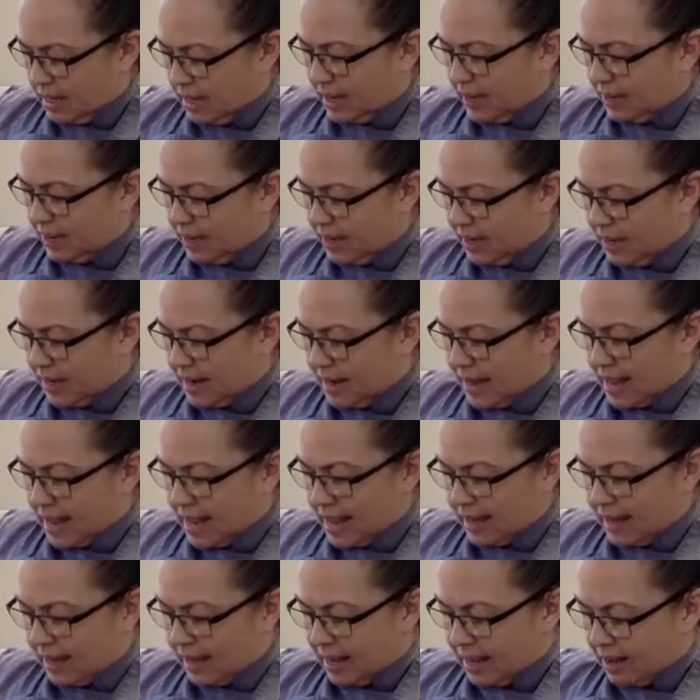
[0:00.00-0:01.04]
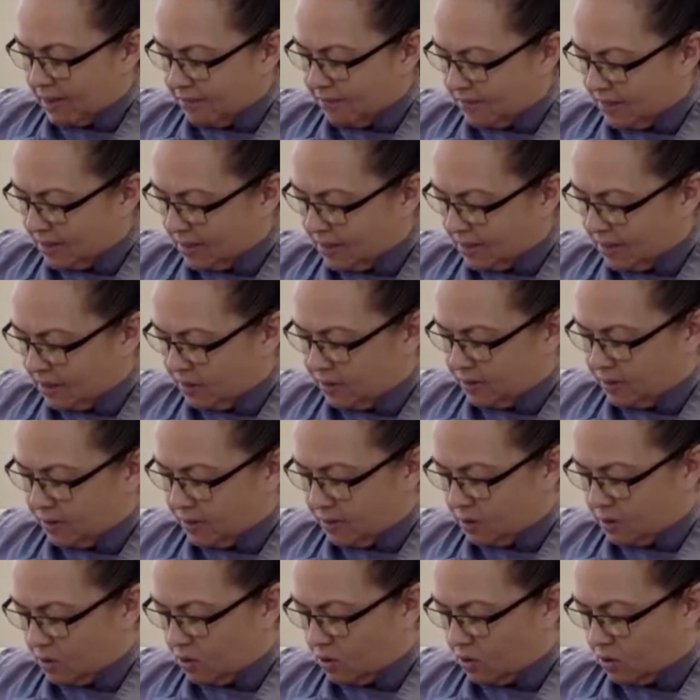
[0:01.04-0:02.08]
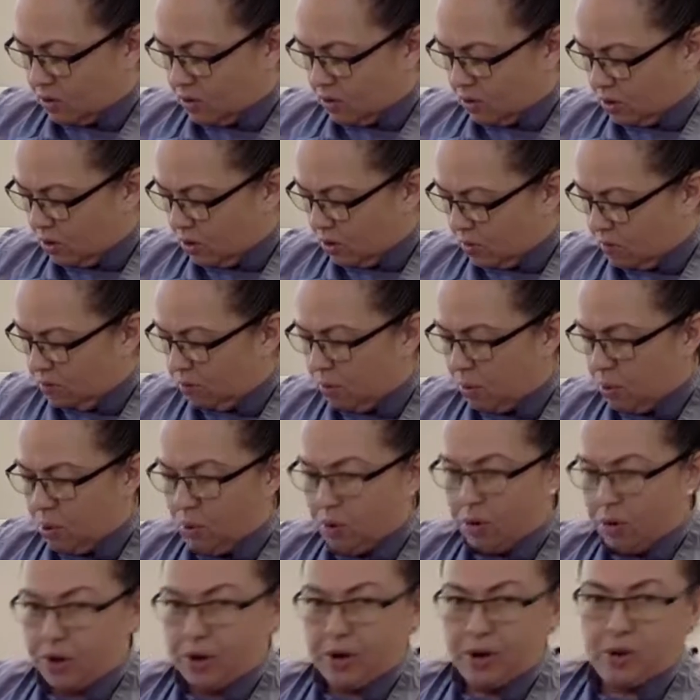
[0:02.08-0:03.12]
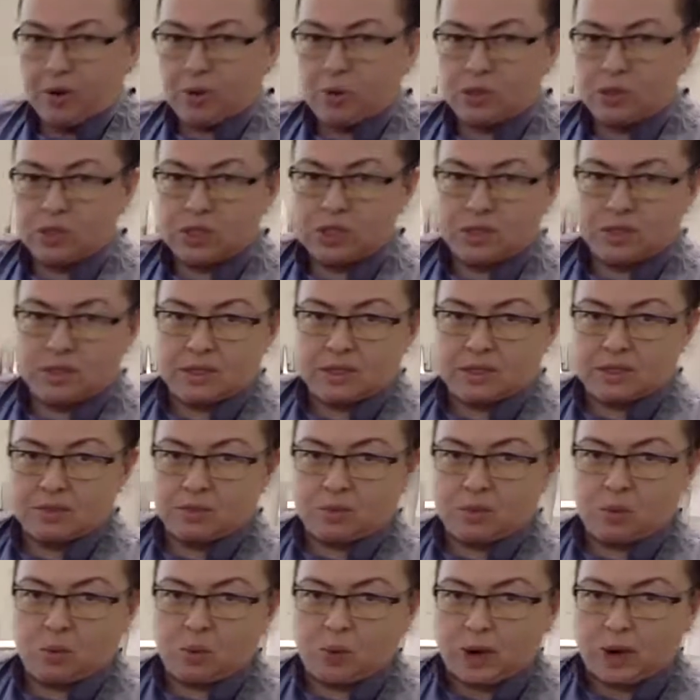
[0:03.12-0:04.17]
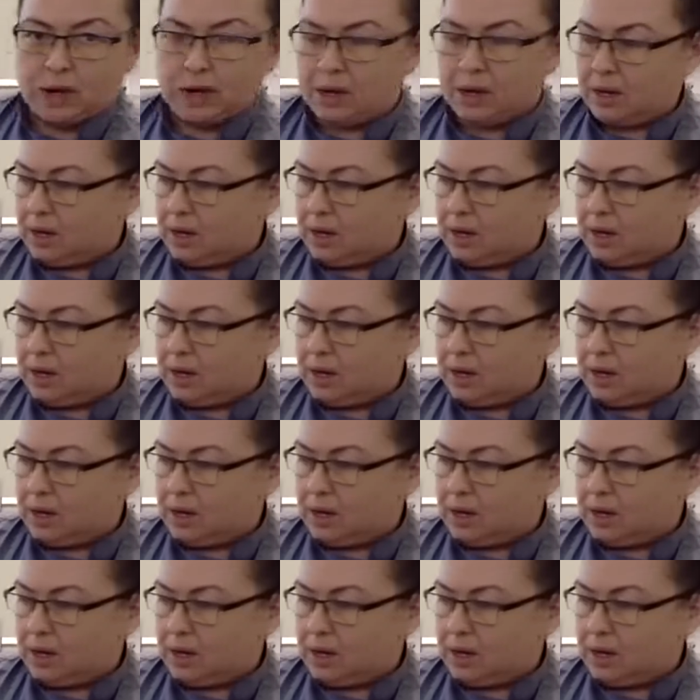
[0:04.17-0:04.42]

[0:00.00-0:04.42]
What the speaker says: And then I have a different color board, which is this blue one,